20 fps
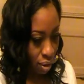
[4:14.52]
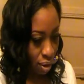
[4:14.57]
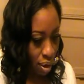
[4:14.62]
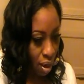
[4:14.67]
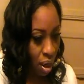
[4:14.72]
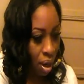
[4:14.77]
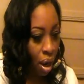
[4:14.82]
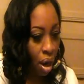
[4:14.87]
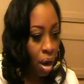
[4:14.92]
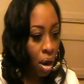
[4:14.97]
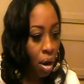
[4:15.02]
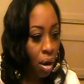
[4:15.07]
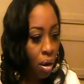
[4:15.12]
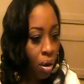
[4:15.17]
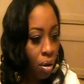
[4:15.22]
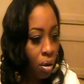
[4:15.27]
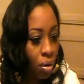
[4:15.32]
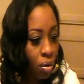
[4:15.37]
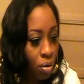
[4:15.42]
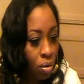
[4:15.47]
A
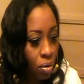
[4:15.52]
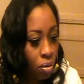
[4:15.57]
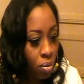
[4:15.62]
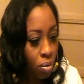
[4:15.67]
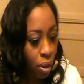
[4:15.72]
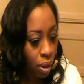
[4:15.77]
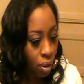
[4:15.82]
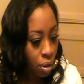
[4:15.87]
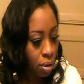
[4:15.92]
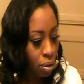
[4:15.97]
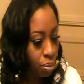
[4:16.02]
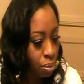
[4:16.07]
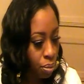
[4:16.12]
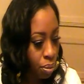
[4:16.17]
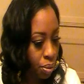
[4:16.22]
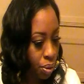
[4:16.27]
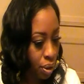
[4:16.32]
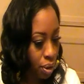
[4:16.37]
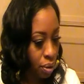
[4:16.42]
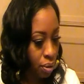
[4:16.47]
whole one of
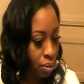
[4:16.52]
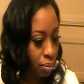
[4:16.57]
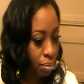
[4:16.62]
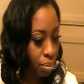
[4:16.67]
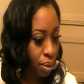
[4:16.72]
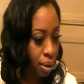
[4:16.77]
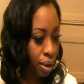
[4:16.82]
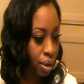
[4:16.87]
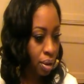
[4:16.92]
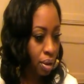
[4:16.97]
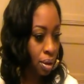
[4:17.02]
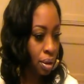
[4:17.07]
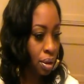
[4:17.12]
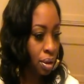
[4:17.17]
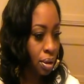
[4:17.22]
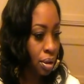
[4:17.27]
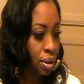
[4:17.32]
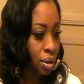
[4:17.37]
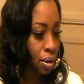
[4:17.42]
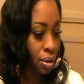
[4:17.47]
the
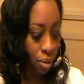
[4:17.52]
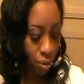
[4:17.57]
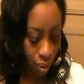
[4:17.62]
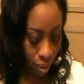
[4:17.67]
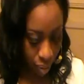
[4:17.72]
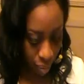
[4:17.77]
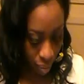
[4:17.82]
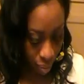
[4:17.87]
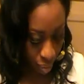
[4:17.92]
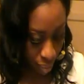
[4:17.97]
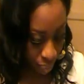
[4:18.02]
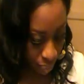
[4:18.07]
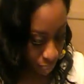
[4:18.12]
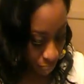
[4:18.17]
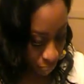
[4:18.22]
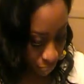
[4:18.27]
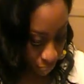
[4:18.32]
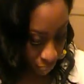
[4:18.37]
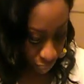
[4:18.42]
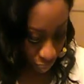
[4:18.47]
blushes
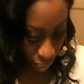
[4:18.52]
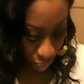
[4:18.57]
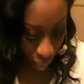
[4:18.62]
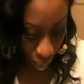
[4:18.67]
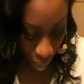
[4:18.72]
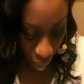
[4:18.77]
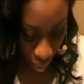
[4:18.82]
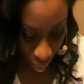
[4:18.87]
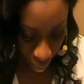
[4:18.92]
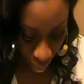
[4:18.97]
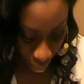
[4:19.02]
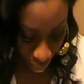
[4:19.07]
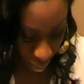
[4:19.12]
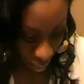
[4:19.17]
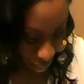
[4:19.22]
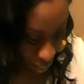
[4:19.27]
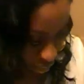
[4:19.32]
crushed